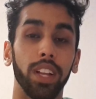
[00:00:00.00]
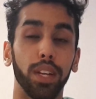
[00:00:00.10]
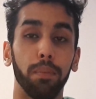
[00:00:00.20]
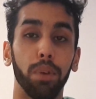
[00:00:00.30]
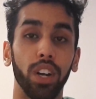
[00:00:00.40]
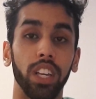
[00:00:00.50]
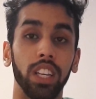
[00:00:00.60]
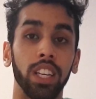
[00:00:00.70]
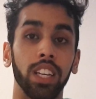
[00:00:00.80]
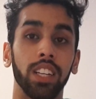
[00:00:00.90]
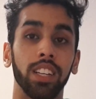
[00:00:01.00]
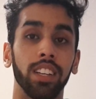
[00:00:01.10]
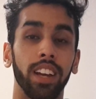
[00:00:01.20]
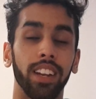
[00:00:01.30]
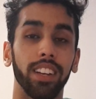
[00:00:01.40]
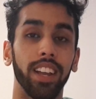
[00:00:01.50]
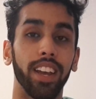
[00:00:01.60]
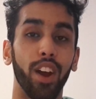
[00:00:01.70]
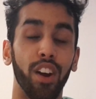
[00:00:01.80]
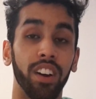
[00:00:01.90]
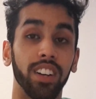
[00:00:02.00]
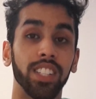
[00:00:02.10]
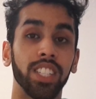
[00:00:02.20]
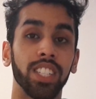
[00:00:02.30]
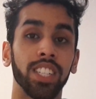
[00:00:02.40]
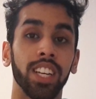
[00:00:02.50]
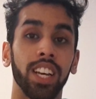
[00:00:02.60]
and your body, and it hurts.